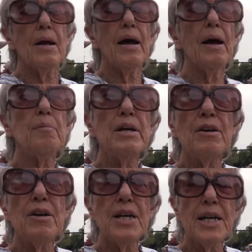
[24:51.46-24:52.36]
I'm
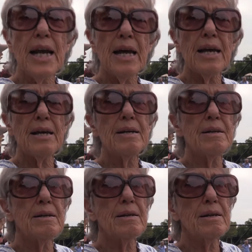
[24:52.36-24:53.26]
here today
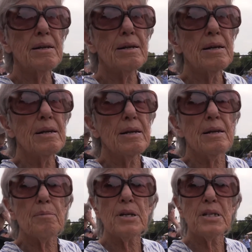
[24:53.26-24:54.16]

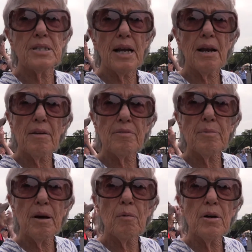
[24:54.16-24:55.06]
because I love
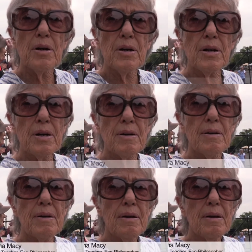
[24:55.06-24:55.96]
my world,
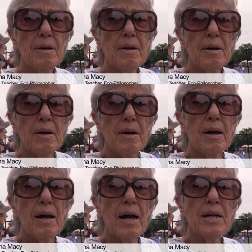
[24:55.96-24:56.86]

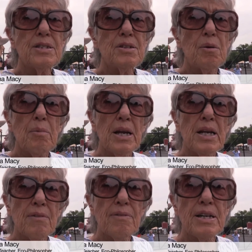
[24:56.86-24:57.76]
and so
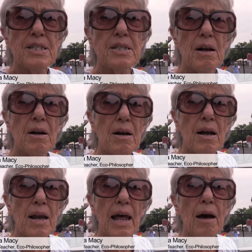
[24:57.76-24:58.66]
many of us are
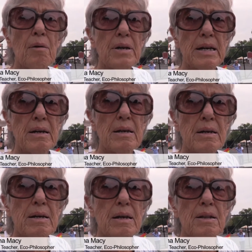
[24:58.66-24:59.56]
allowing
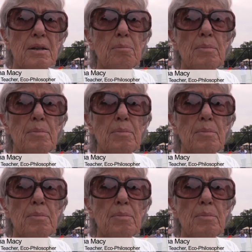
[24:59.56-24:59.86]
the